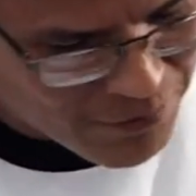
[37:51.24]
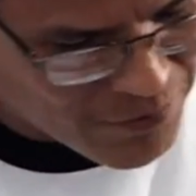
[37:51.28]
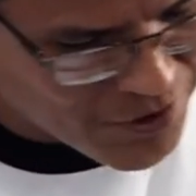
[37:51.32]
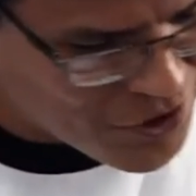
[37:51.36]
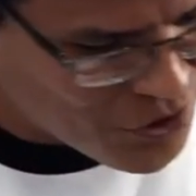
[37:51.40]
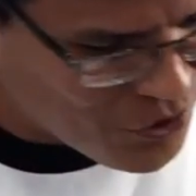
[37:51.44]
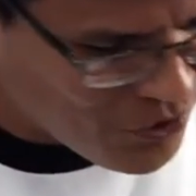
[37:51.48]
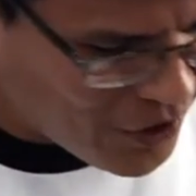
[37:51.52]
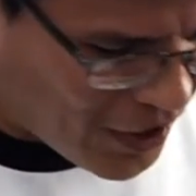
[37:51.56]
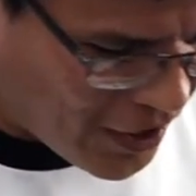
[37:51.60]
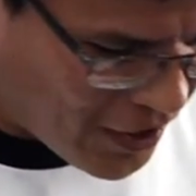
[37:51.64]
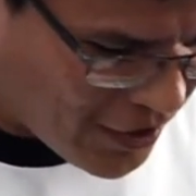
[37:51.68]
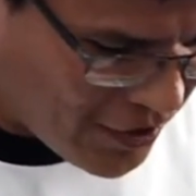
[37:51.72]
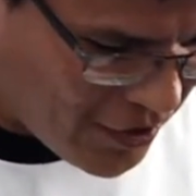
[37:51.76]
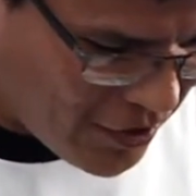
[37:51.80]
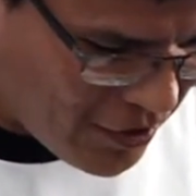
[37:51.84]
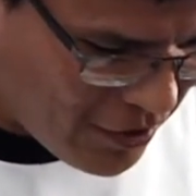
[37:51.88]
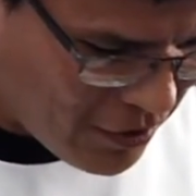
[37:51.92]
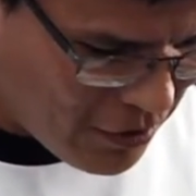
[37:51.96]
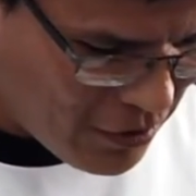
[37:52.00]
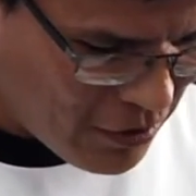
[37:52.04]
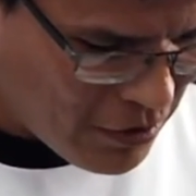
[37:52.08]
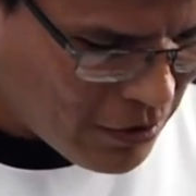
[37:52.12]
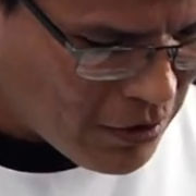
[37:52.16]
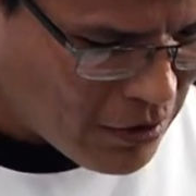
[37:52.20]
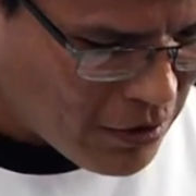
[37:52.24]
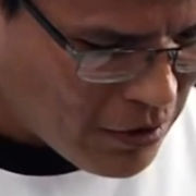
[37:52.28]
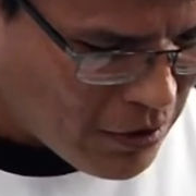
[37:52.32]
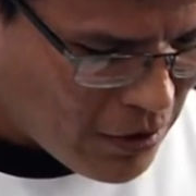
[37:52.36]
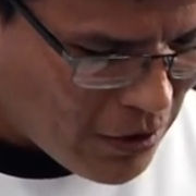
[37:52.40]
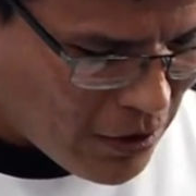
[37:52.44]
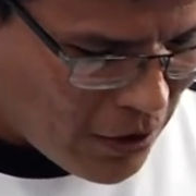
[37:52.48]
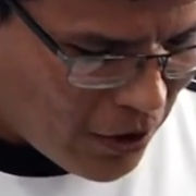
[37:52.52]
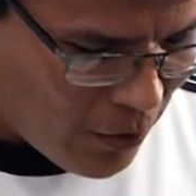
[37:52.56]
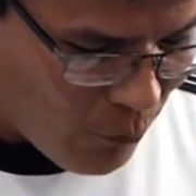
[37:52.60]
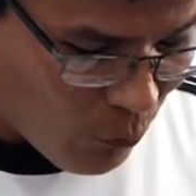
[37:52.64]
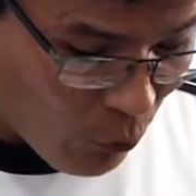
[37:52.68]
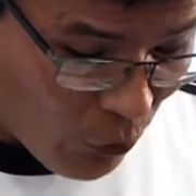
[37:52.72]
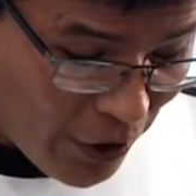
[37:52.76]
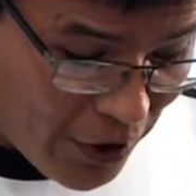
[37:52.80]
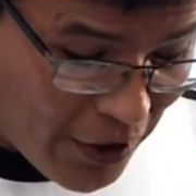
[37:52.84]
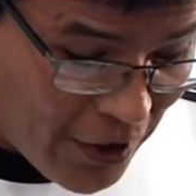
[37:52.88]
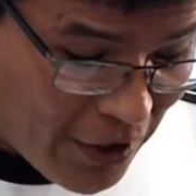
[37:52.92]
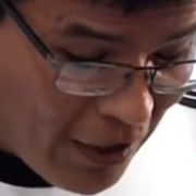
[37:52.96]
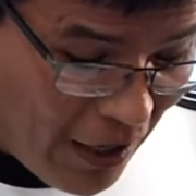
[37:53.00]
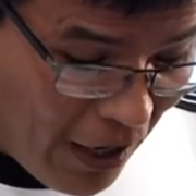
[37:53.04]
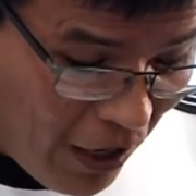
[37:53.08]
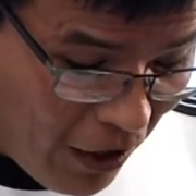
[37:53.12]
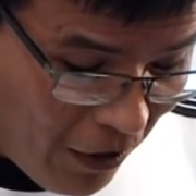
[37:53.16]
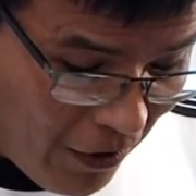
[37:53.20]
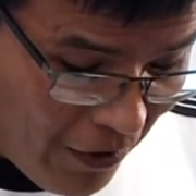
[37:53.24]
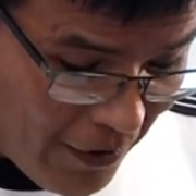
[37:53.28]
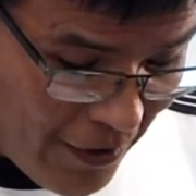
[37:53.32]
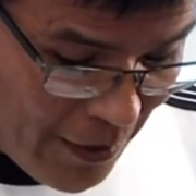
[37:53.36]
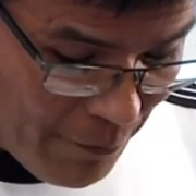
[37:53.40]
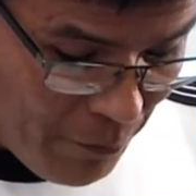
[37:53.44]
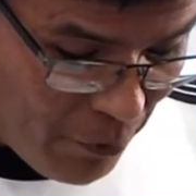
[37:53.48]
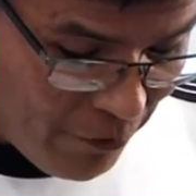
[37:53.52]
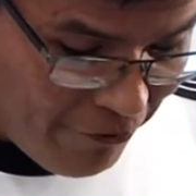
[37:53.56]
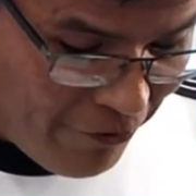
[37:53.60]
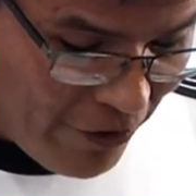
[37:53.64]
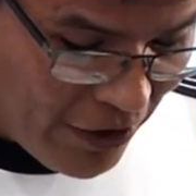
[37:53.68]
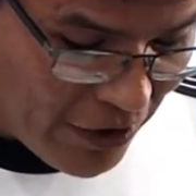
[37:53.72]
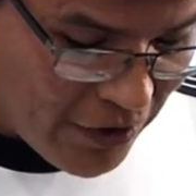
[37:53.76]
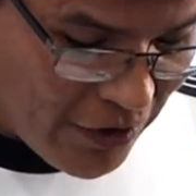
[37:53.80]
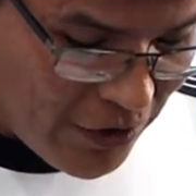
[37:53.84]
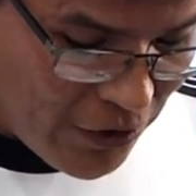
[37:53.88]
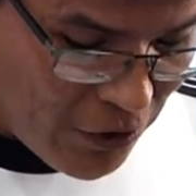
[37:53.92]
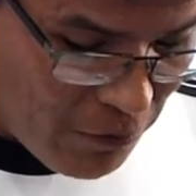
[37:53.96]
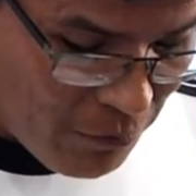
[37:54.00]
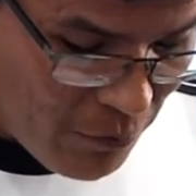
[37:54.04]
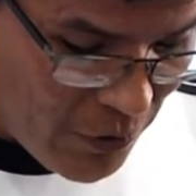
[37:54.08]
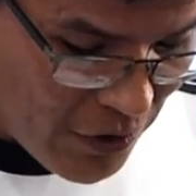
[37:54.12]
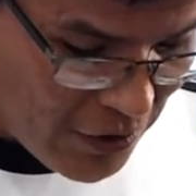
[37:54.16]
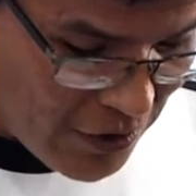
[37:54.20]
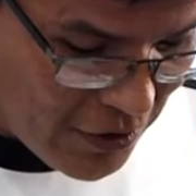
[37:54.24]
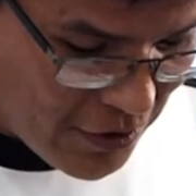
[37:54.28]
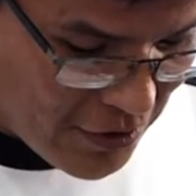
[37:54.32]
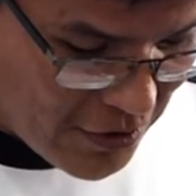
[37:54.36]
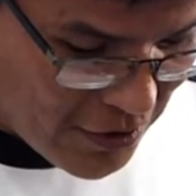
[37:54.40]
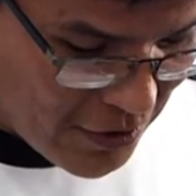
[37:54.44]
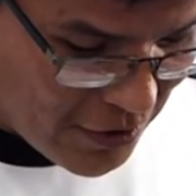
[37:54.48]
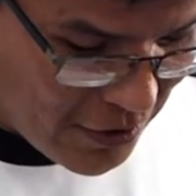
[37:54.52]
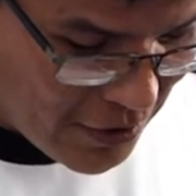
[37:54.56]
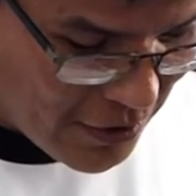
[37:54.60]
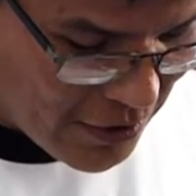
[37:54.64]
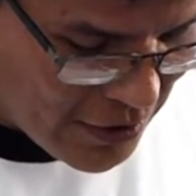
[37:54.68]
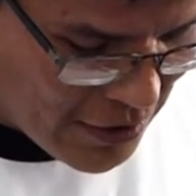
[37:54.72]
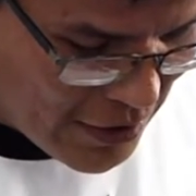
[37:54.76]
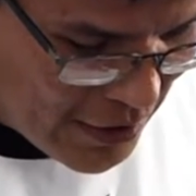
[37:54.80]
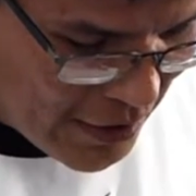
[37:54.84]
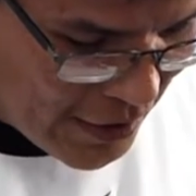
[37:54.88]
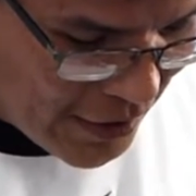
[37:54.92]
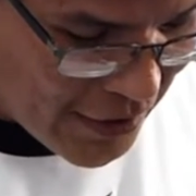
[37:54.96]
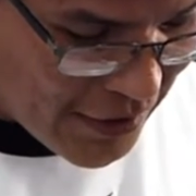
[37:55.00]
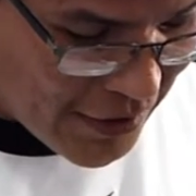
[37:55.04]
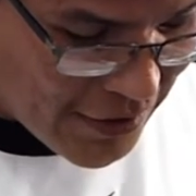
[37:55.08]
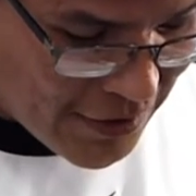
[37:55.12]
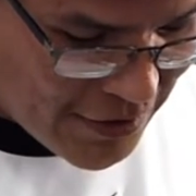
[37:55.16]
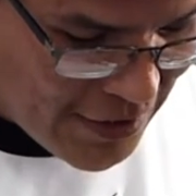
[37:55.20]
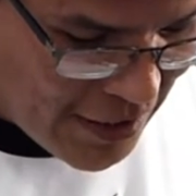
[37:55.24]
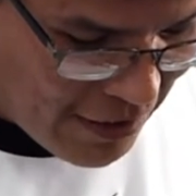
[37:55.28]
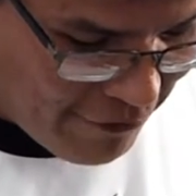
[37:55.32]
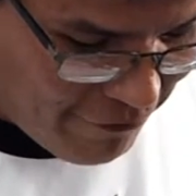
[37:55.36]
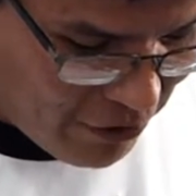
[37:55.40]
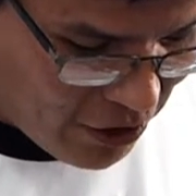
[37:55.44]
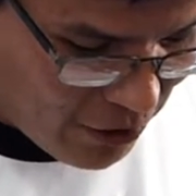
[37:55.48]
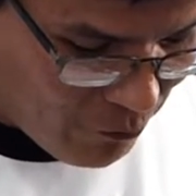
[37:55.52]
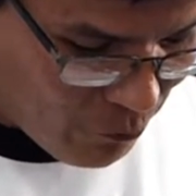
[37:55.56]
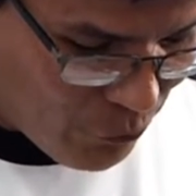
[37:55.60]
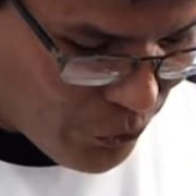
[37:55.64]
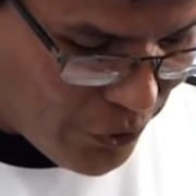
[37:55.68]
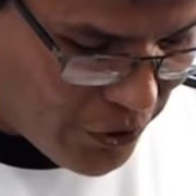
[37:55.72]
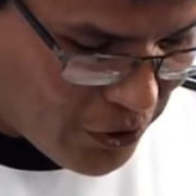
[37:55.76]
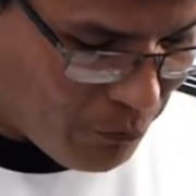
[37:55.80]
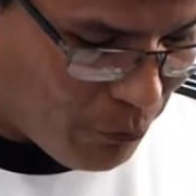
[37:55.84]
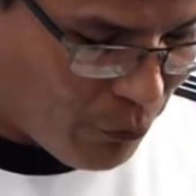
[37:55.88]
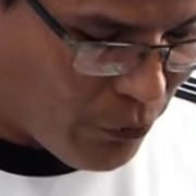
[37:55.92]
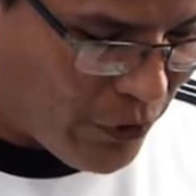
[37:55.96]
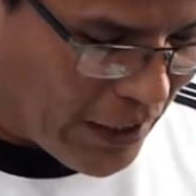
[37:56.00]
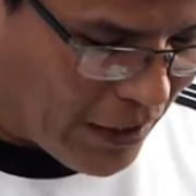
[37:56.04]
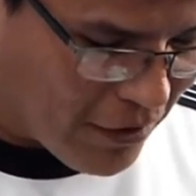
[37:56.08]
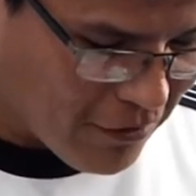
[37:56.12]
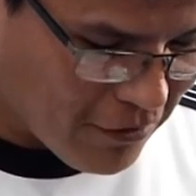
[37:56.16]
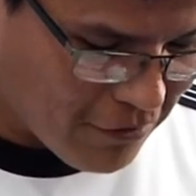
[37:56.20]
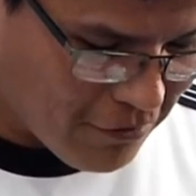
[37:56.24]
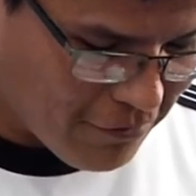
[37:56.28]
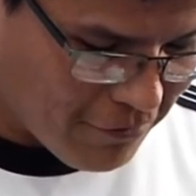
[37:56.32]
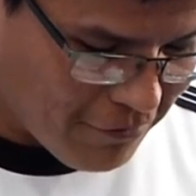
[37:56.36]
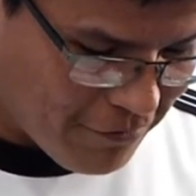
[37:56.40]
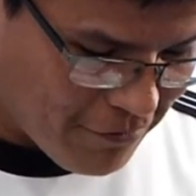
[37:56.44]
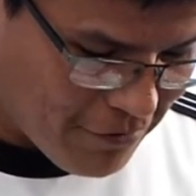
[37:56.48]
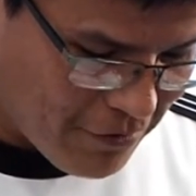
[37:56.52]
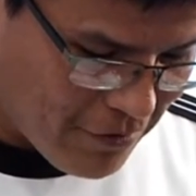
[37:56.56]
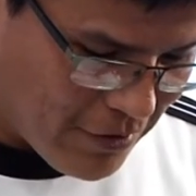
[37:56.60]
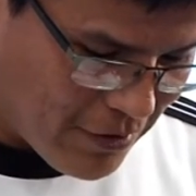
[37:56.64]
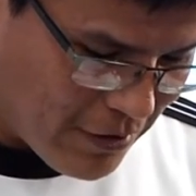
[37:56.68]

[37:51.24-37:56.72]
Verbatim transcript: Maybe too haughty? I'm working hard at perfecting humility, an endeavor I'm real proud of.